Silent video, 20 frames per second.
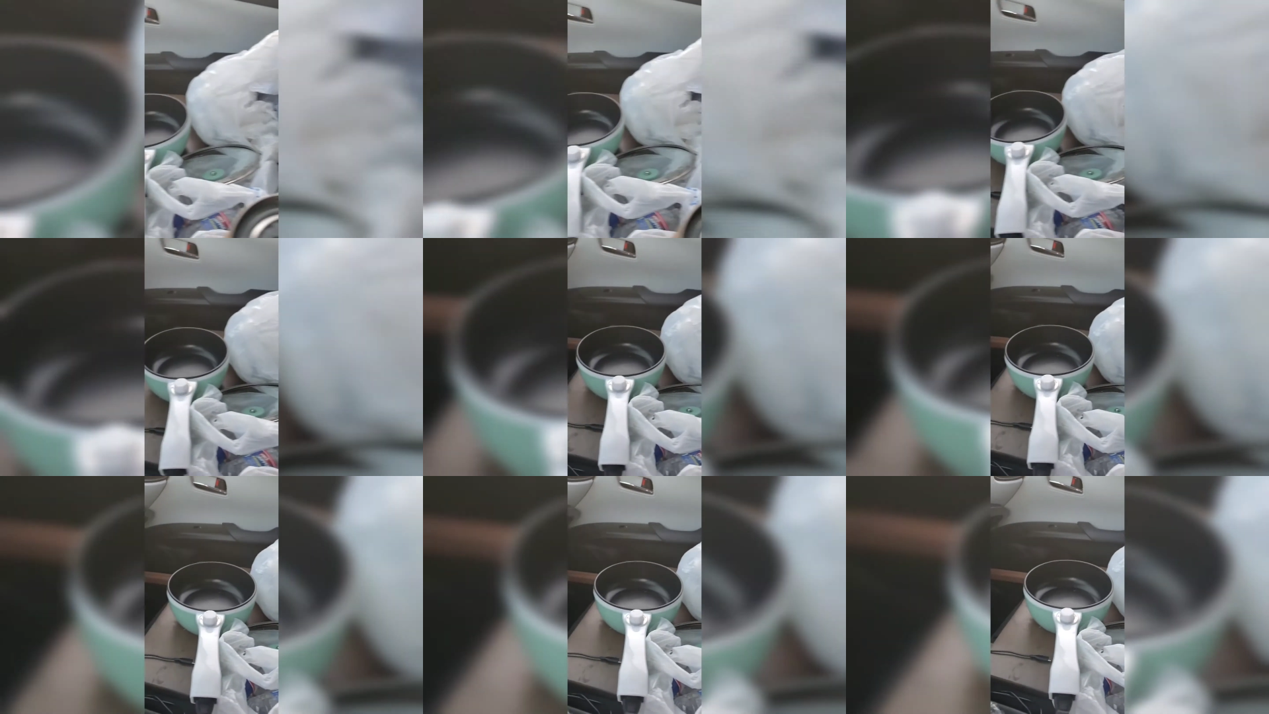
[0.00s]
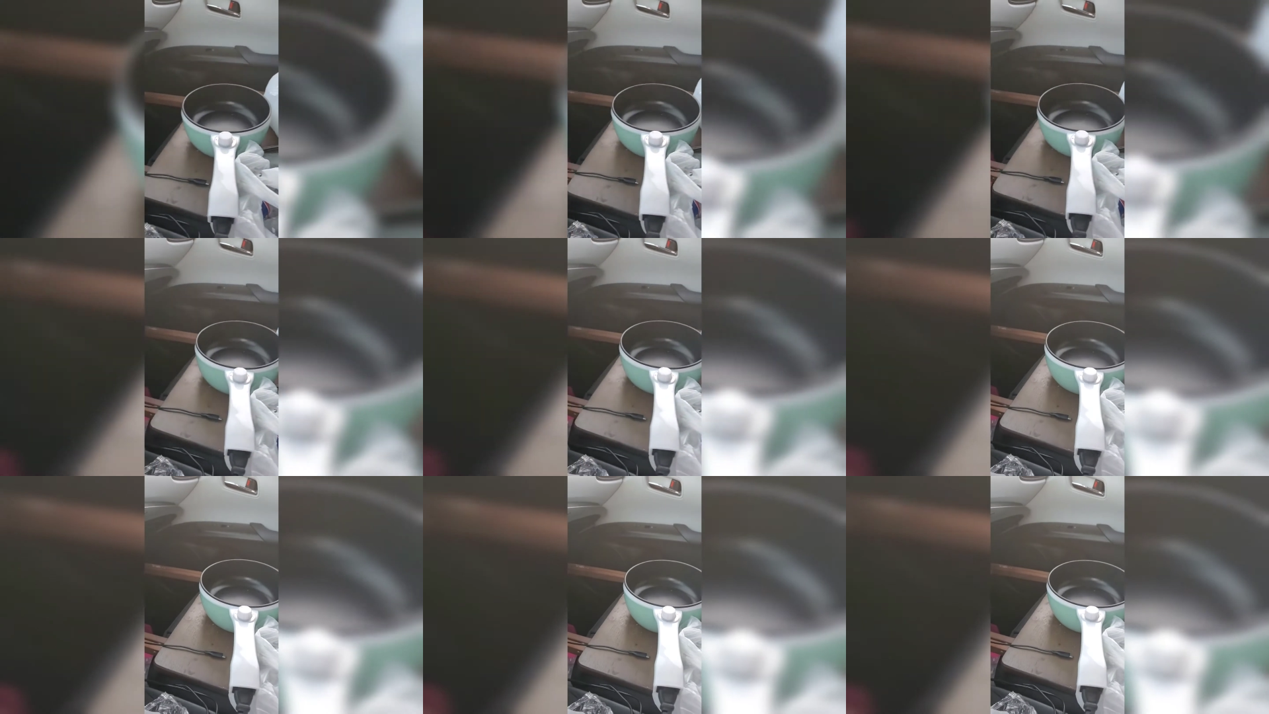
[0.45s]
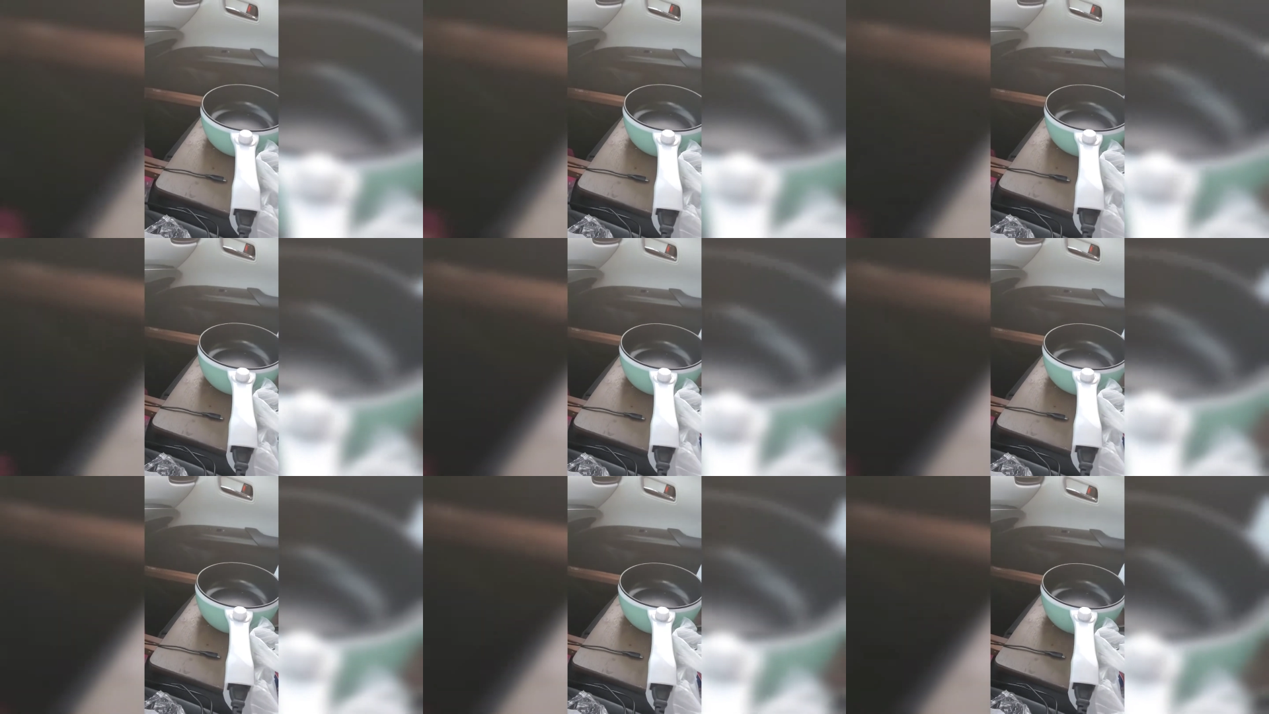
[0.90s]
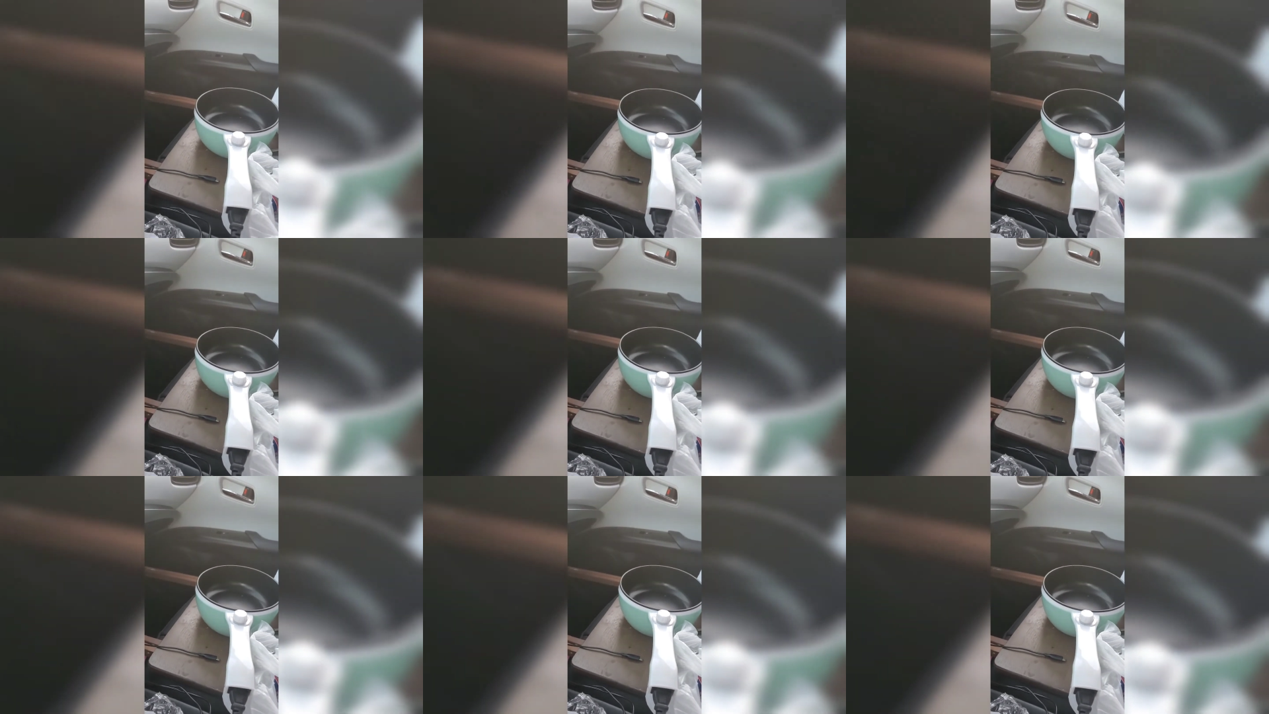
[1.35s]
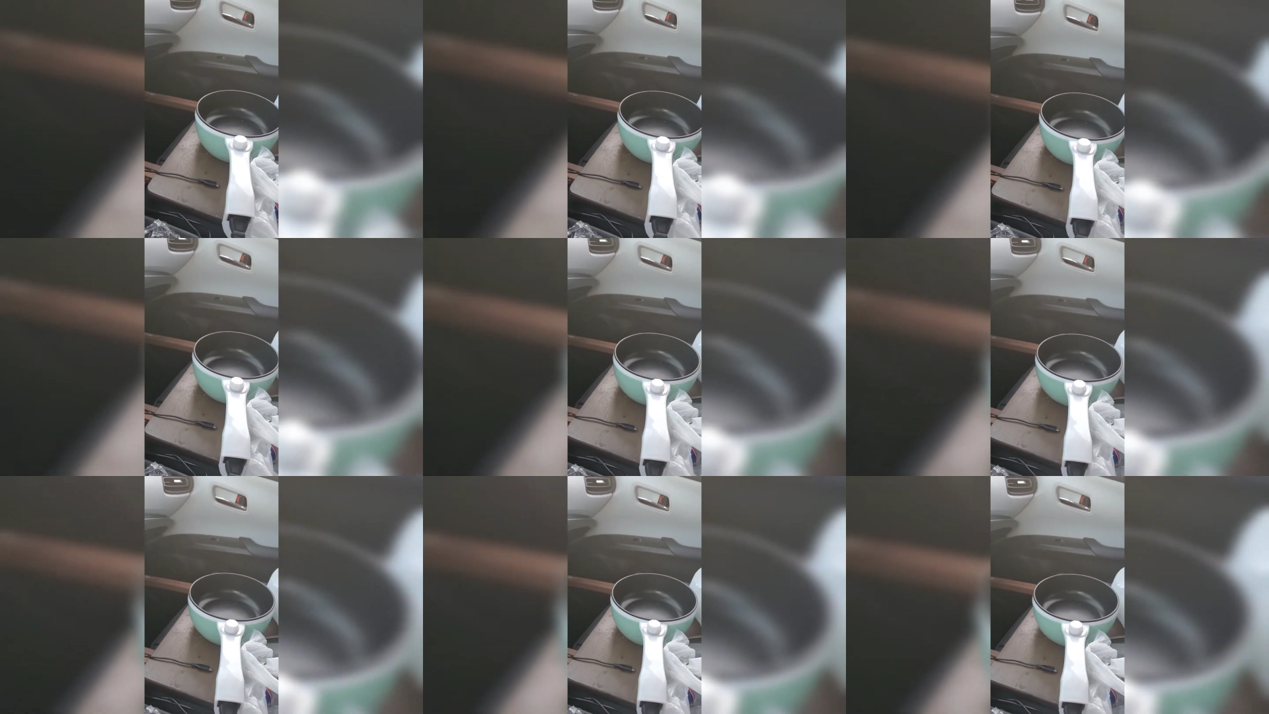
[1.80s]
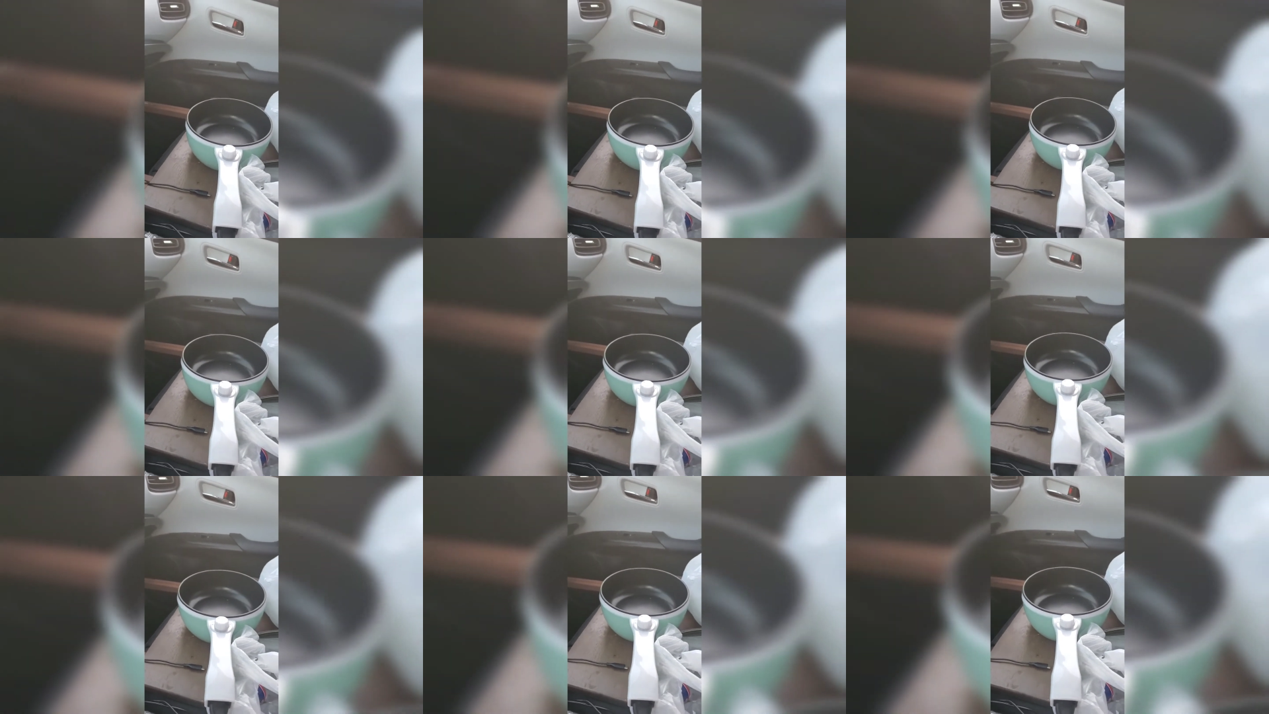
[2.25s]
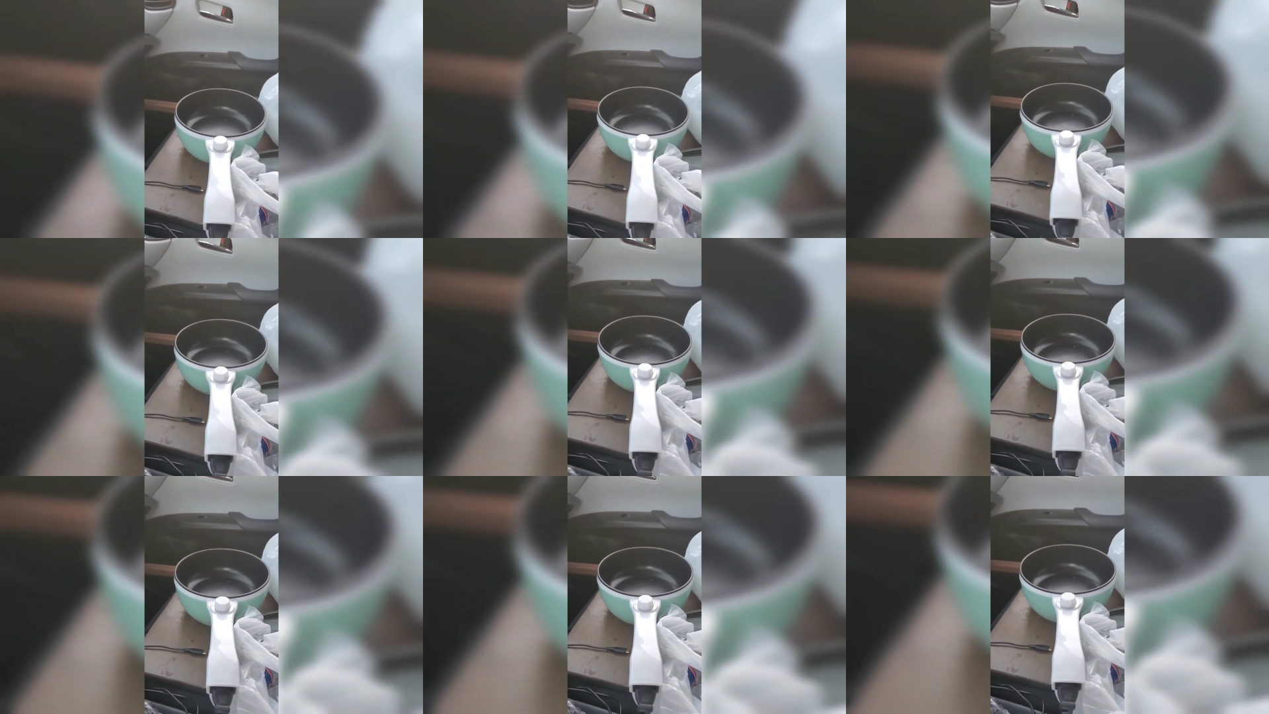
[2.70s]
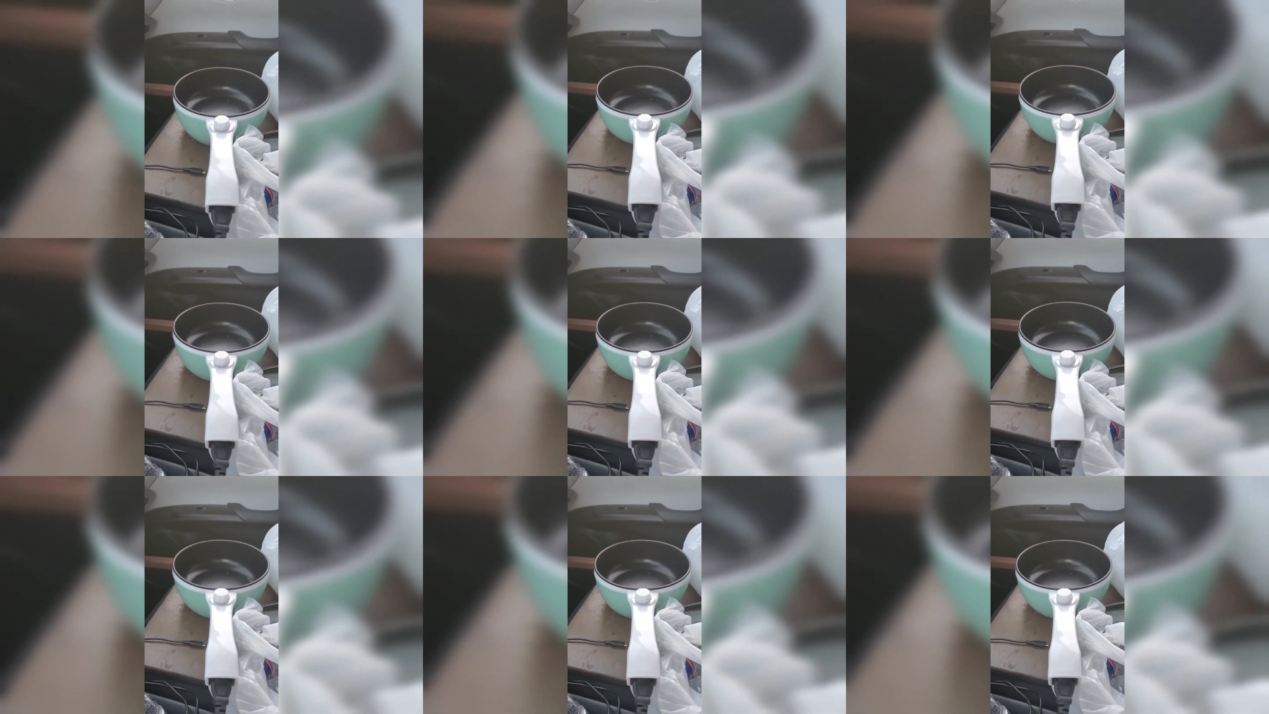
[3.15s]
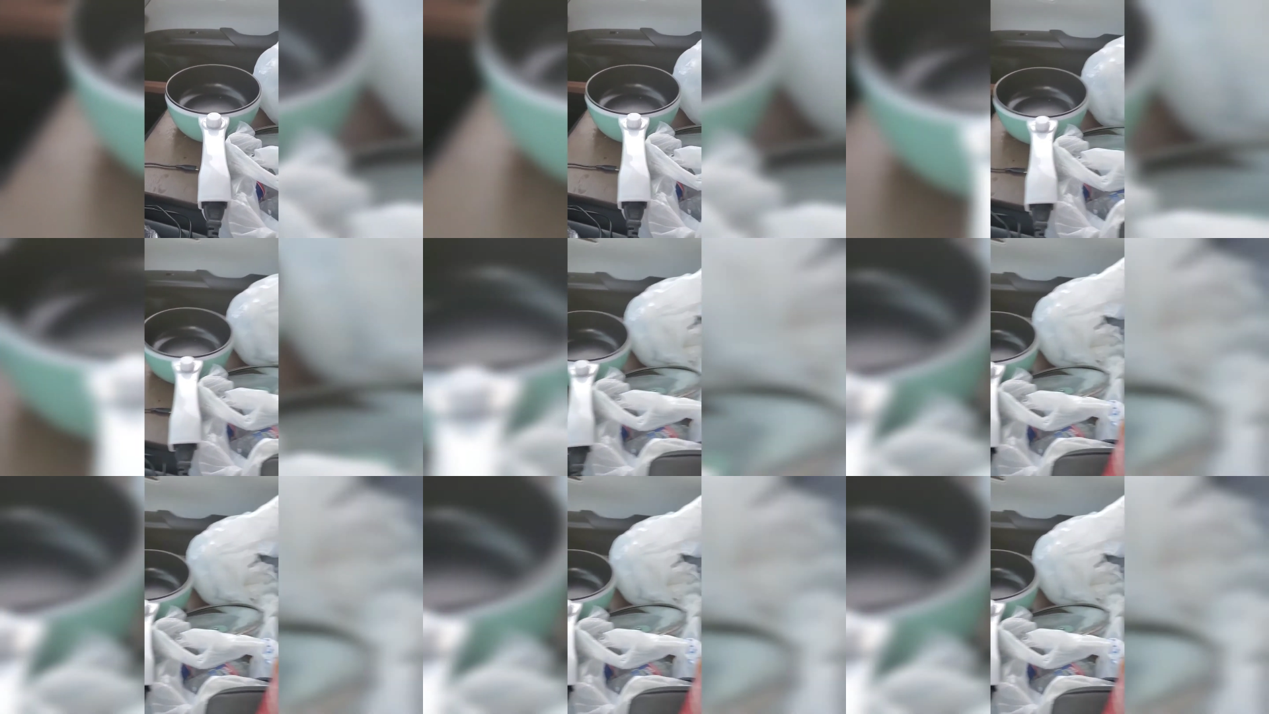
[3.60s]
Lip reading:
(no speaker visible)